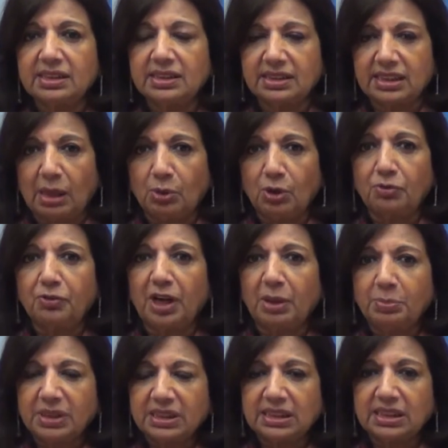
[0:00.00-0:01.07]
Some of our
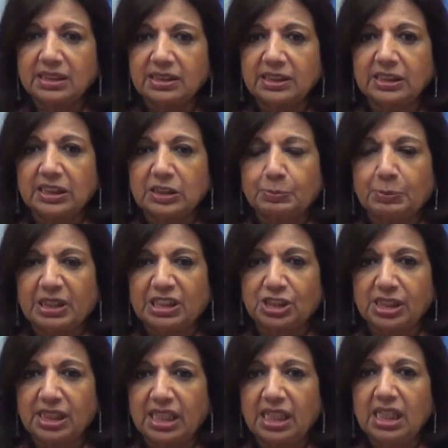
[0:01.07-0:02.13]
businesses,
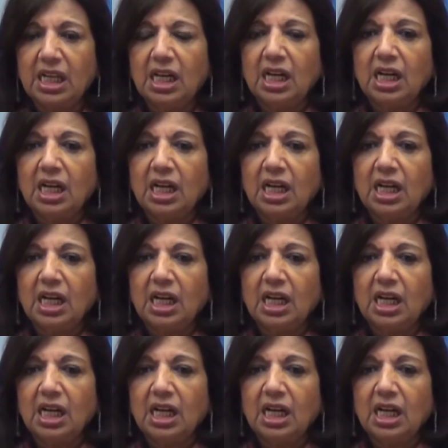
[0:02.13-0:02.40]
especially